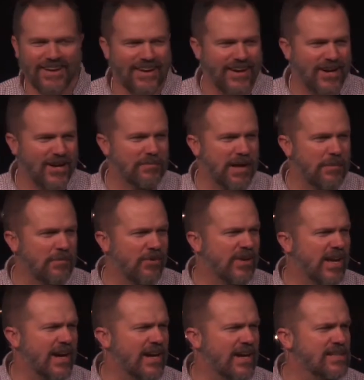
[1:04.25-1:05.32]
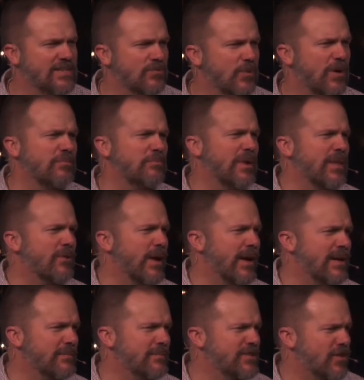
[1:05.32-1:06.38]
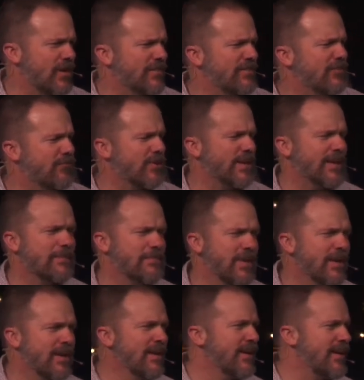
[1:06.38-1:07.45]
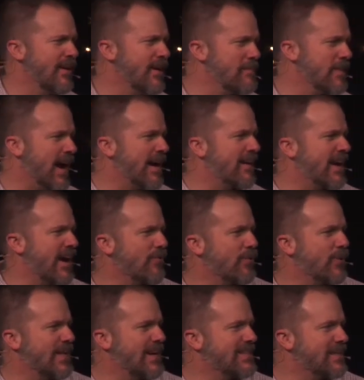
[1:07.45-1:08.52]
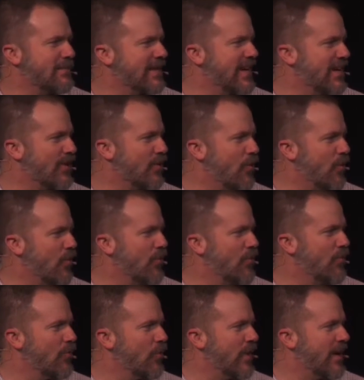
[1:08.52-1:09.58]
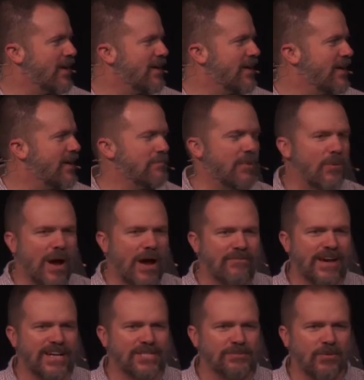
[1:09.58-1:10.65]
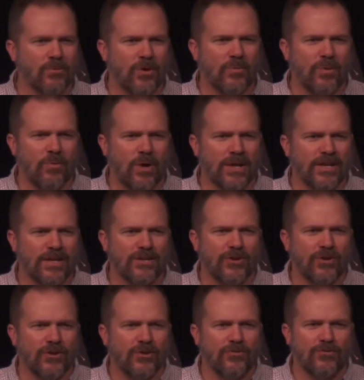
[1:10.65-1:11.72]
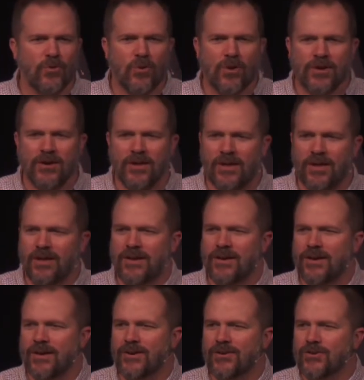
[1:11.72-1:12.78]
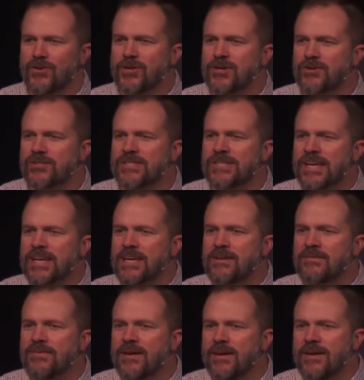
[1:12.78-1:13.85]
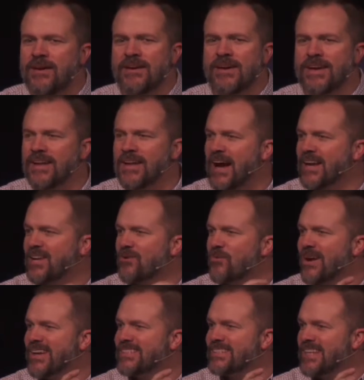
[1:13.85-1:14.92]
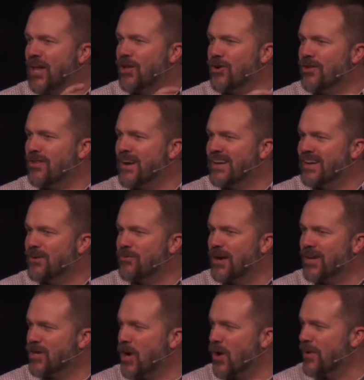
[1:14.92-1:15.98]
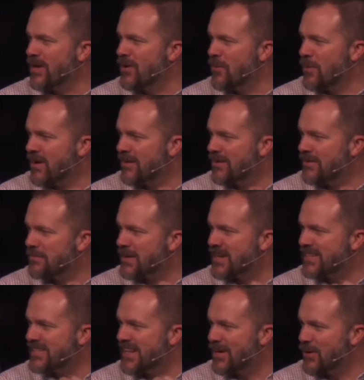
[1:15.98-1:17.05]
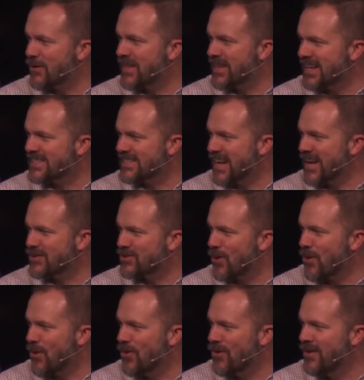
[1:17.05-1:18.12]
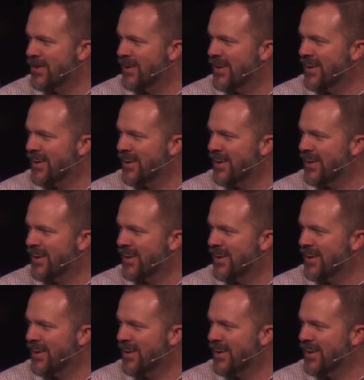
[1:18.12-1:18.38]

How many of you guys, well, by the way, let me start out differently. I realize I'm getting old when my wife asked me what we wanted to do for New Year's Eve, and I didn't want to tell her that I didn't want to go anywhere because I know that sounds old.